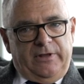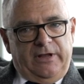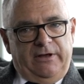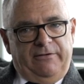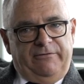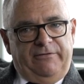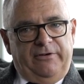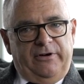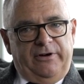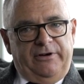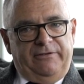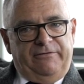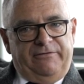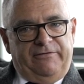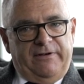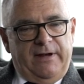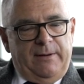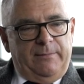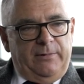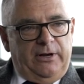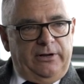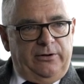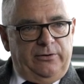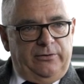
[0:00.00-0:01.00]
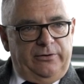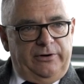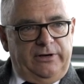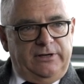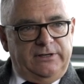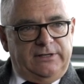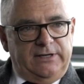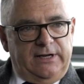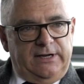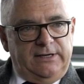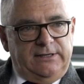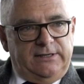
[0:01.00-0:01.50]
a very family
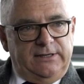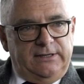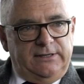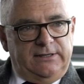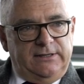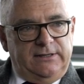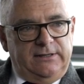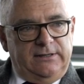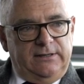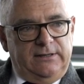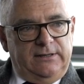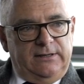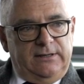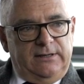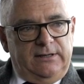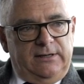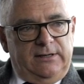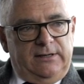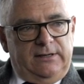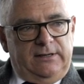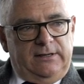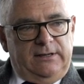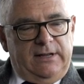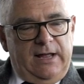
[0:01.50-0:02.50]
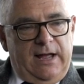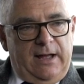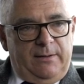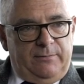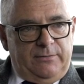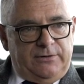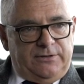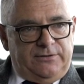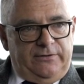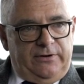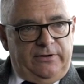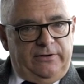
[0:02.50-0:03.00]
orientated
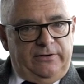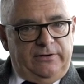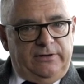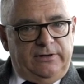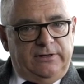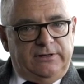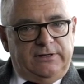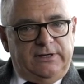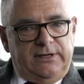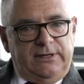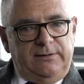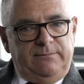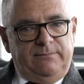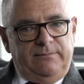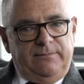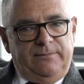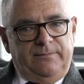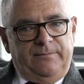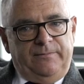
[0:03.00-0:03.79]
atmosphere in the team,